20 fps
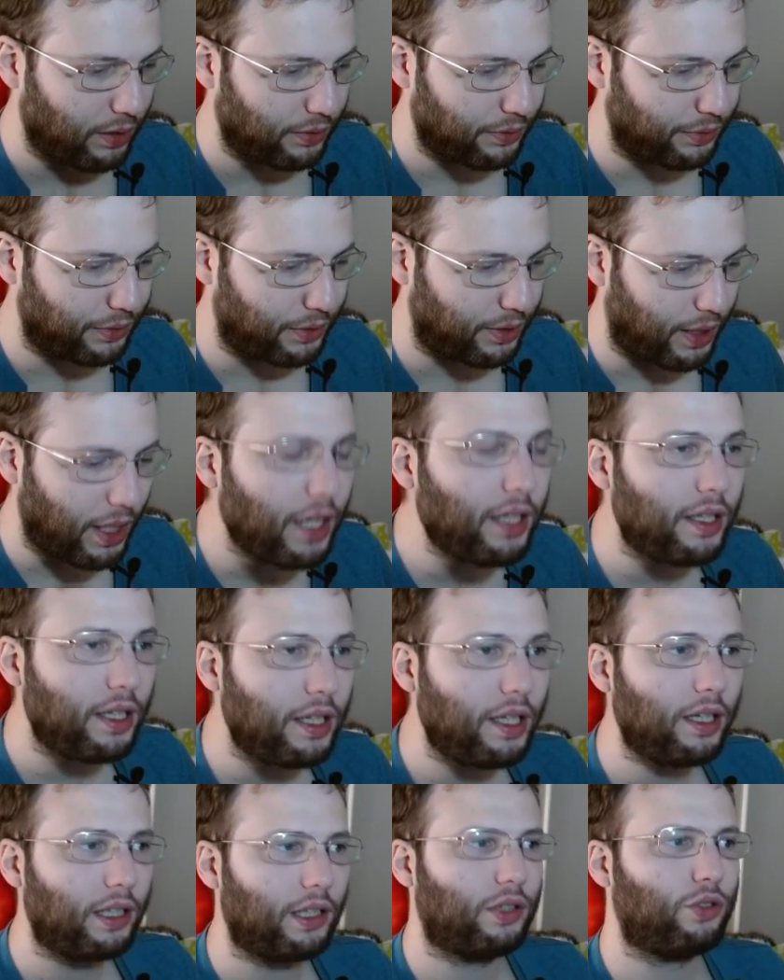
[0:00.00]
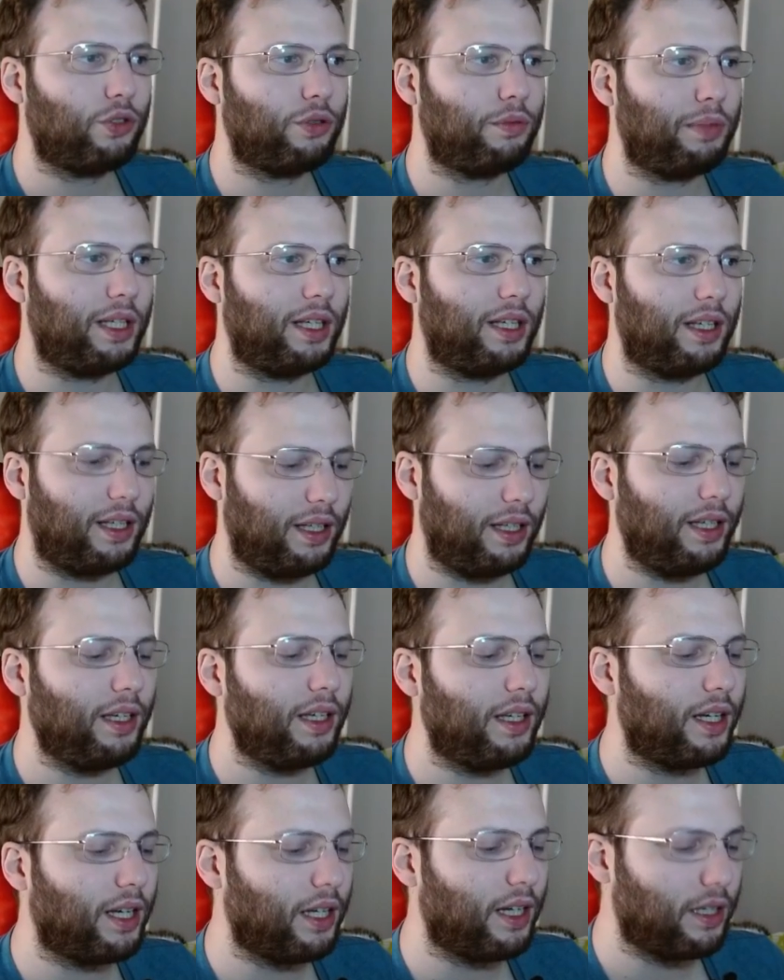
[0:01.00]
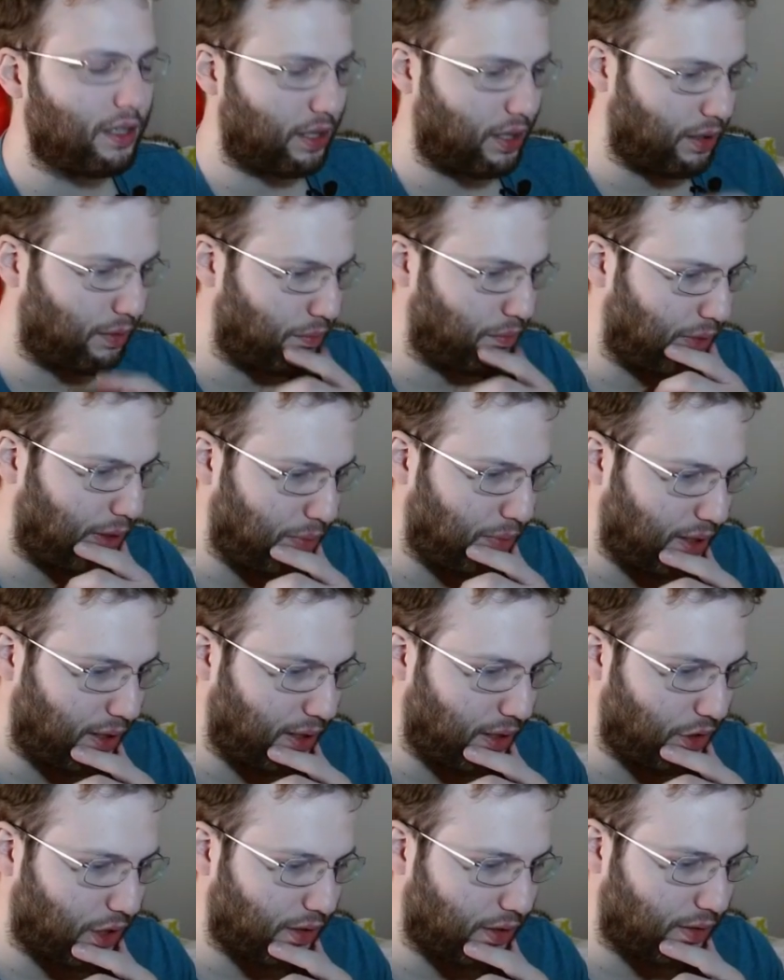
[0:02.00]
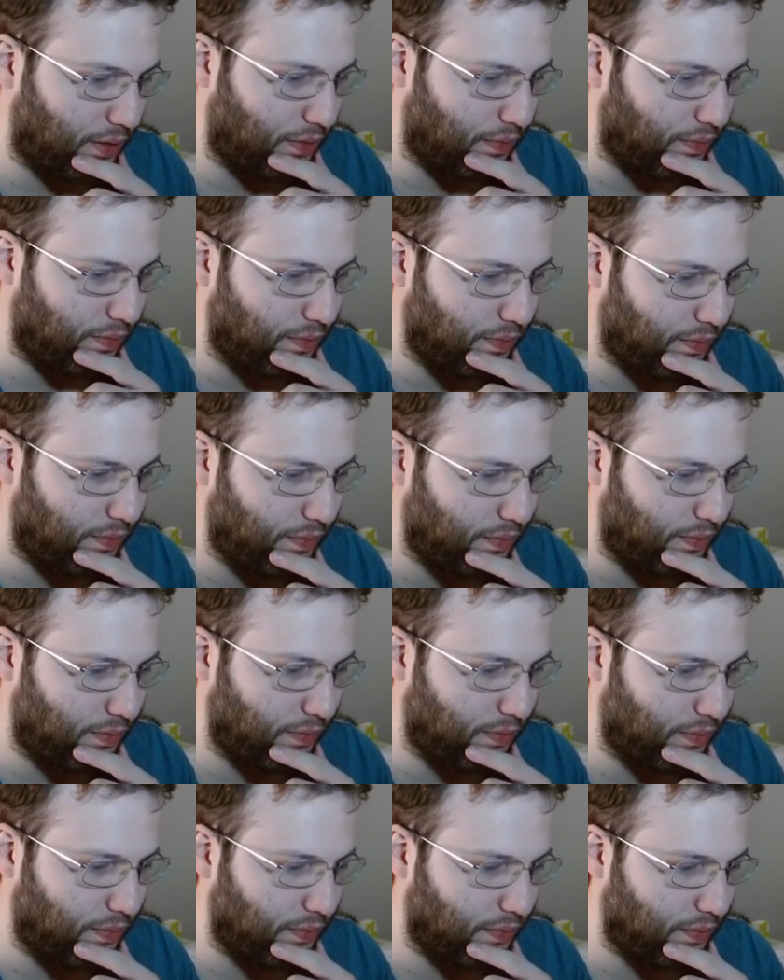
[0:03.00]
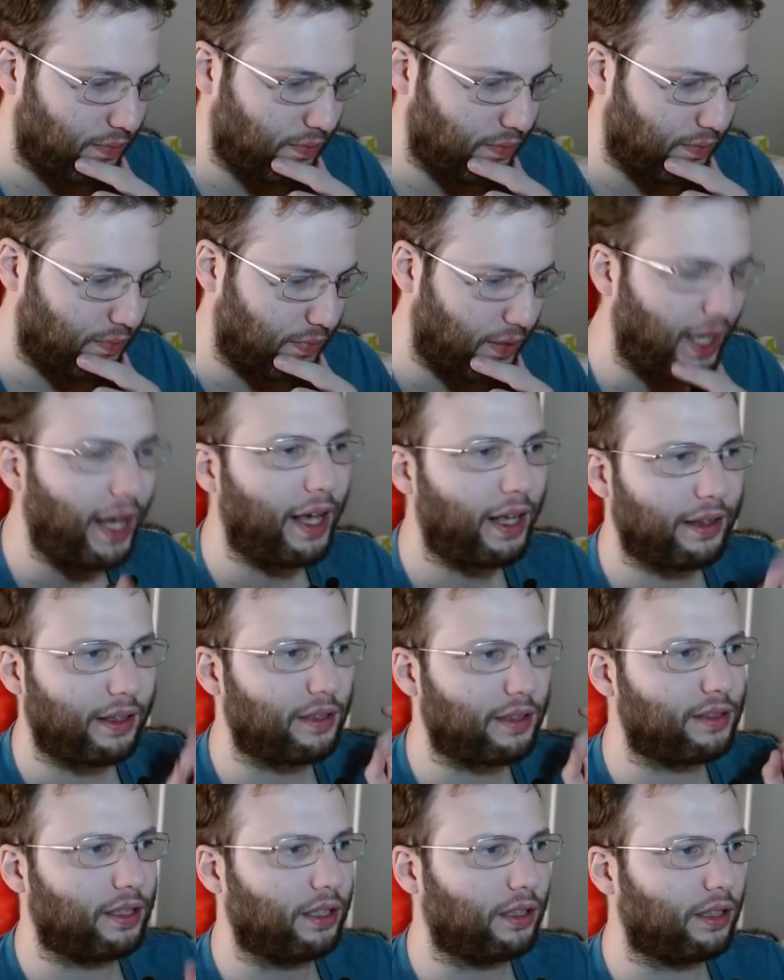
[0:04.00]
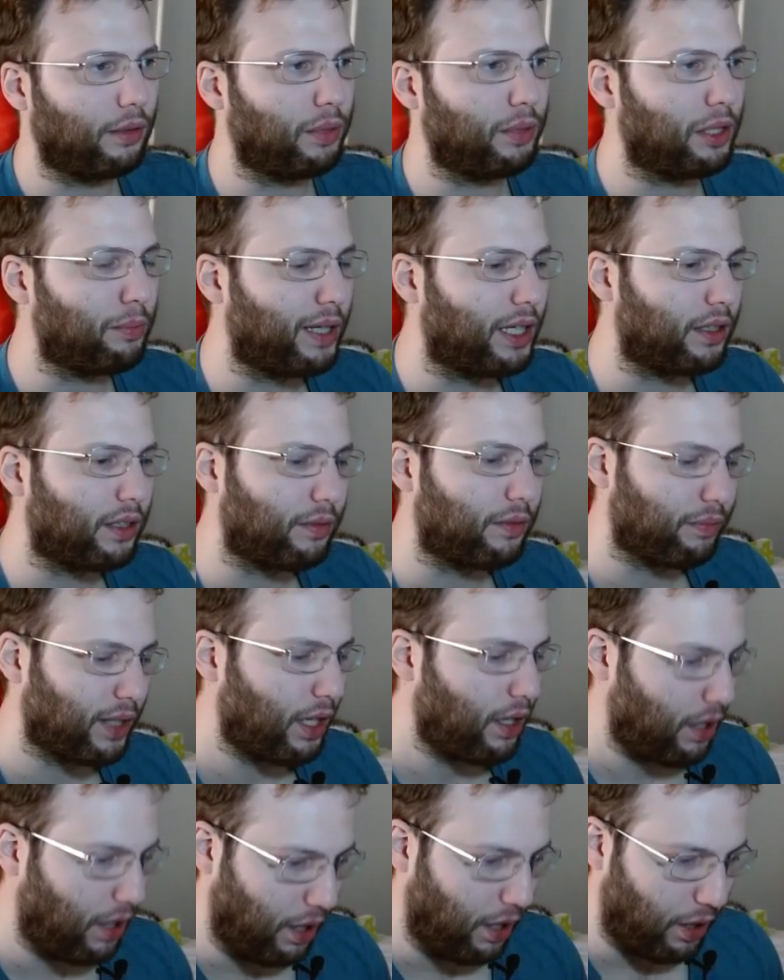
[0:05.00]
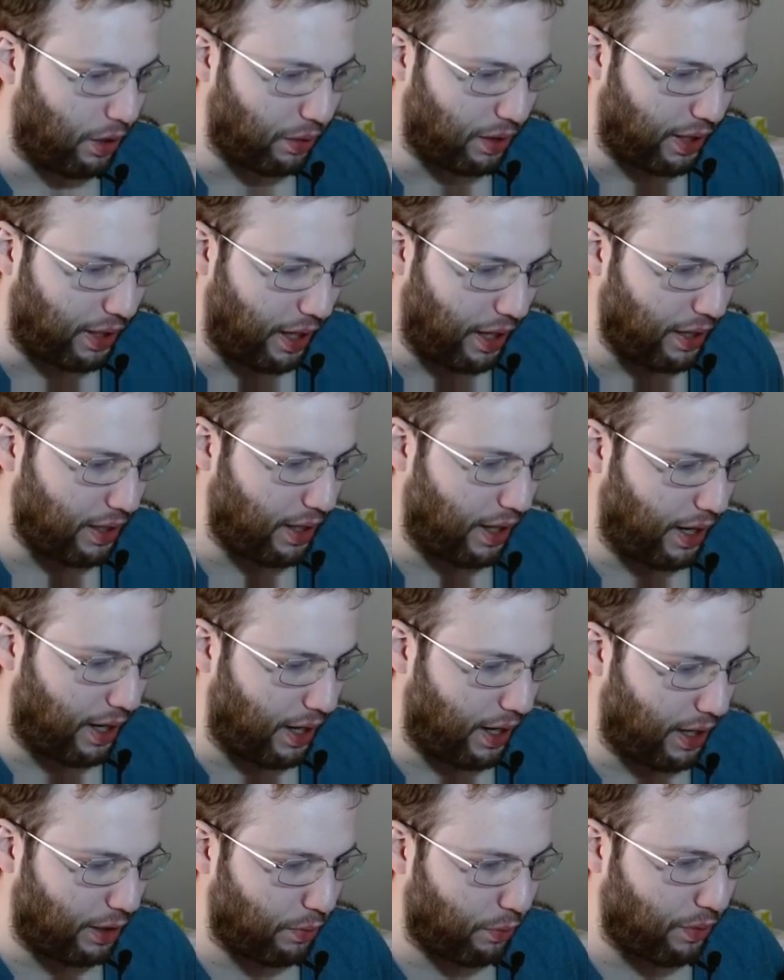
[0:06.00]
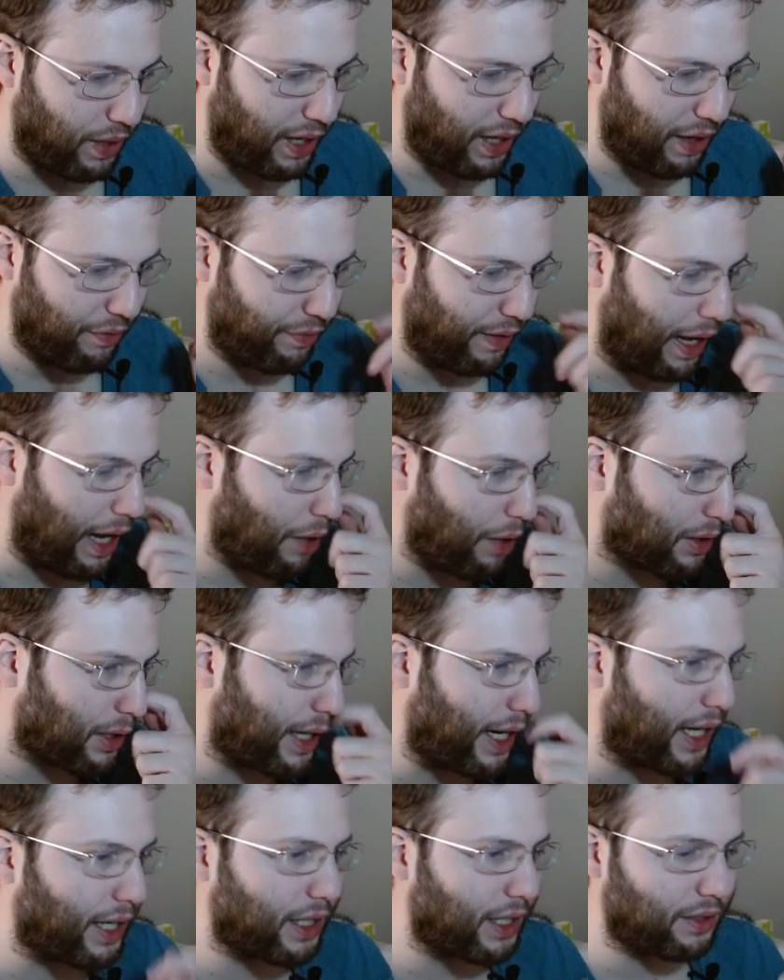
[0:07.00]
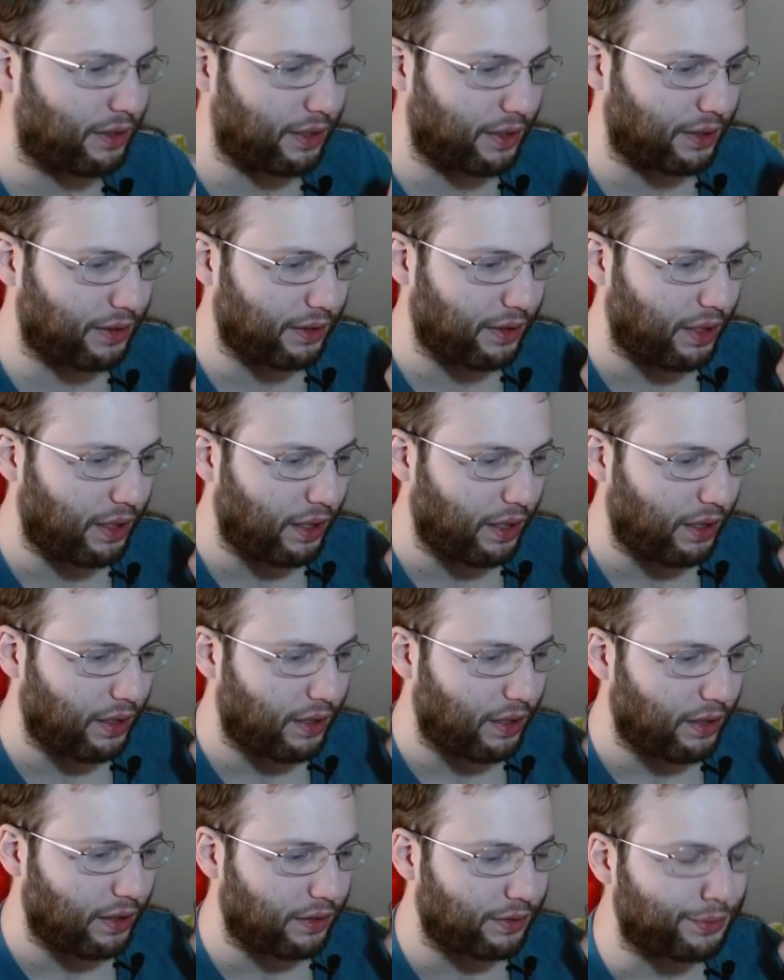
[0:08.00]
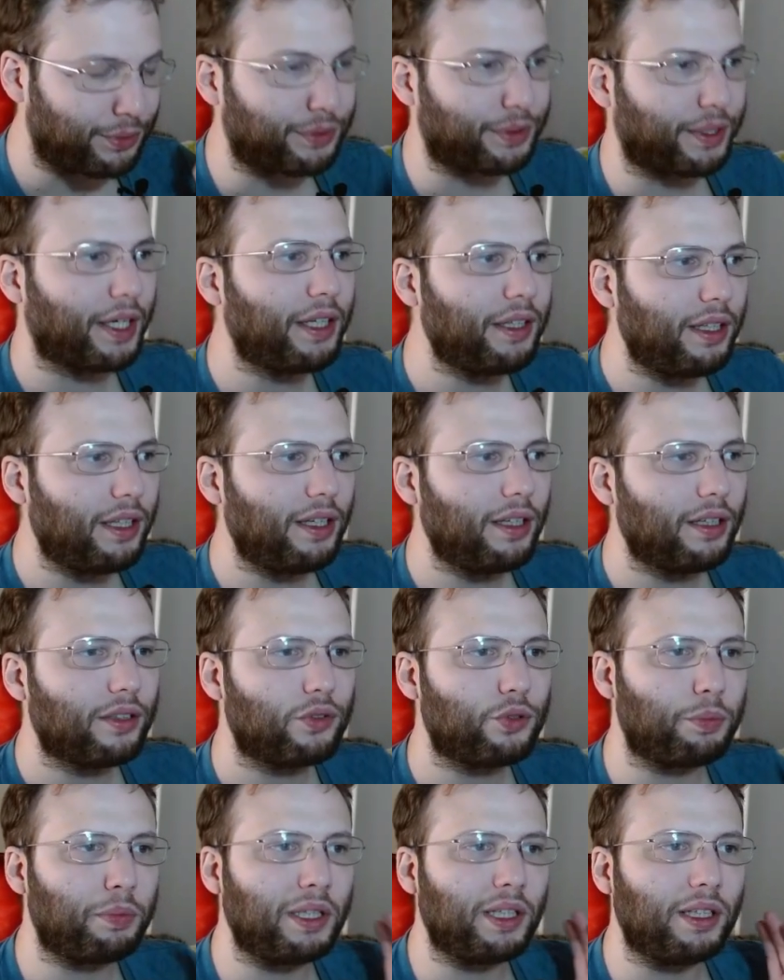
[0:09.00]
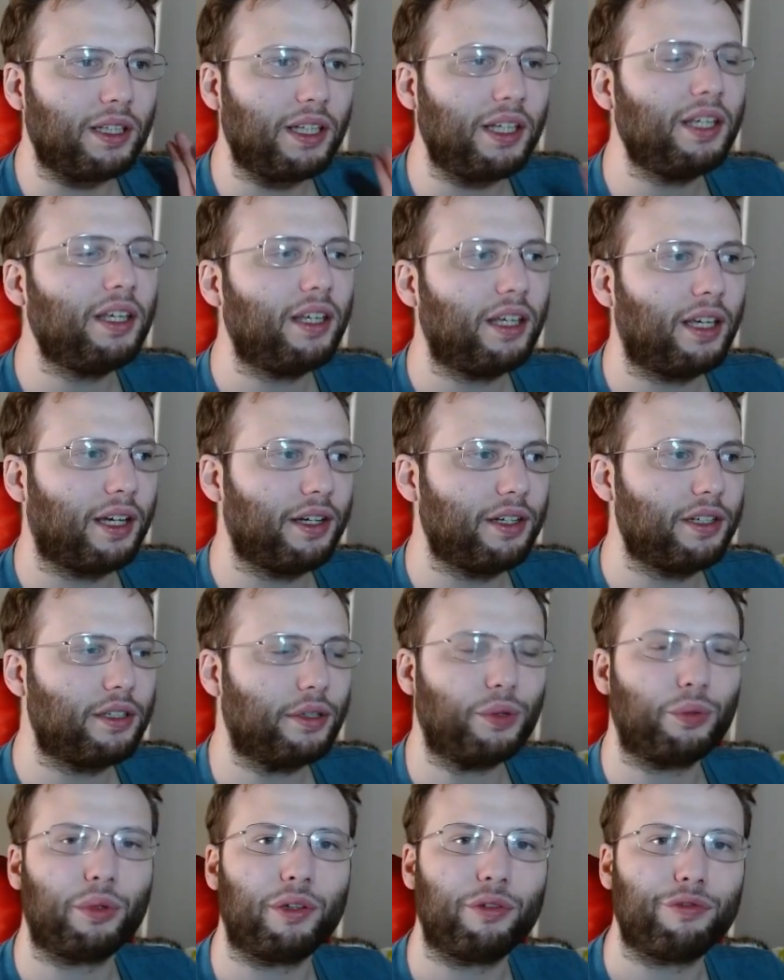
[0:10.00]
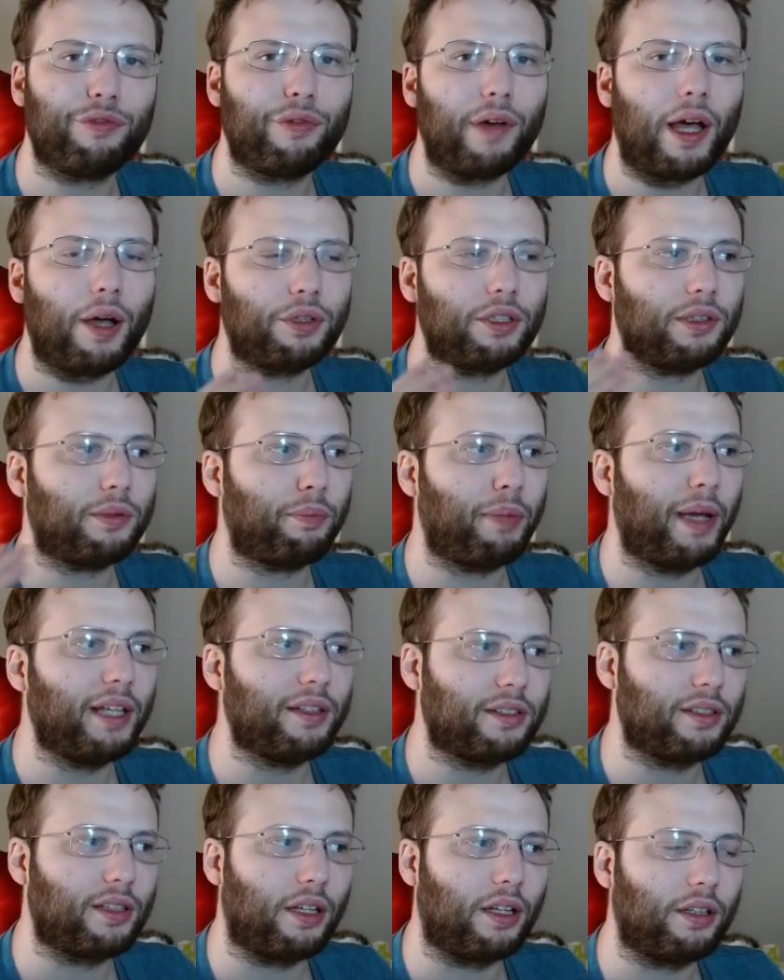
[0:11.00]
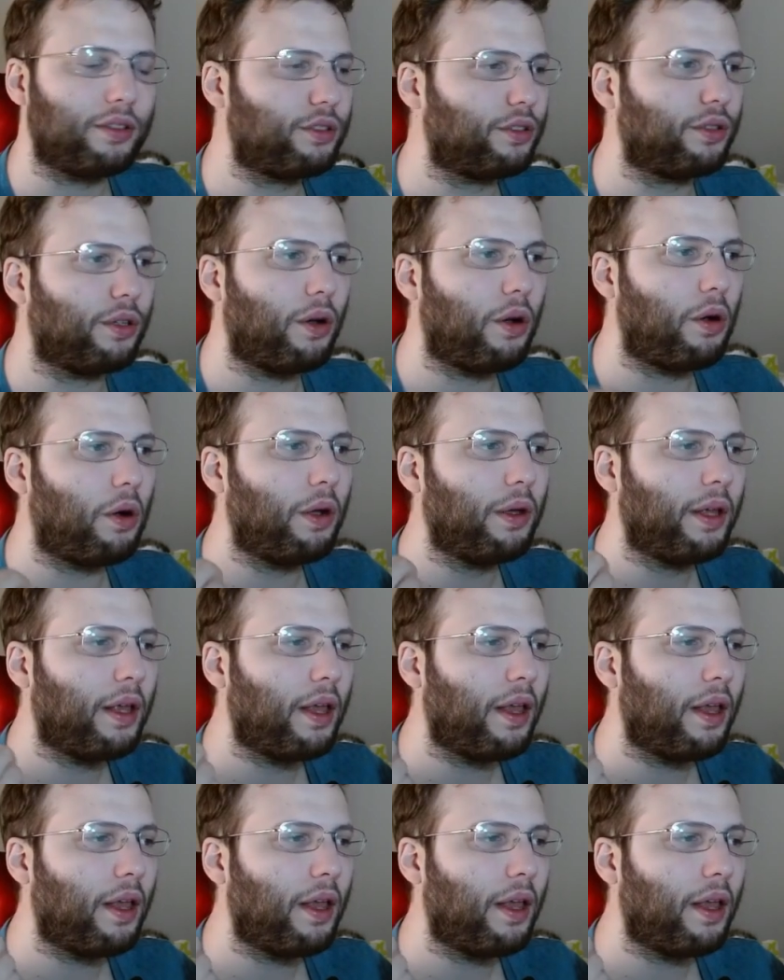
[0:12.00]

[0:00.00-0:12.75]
ready to be inked, maybe just, yeah, that's a little bit better. Okay, and we have our character ready to be inked without pencil. So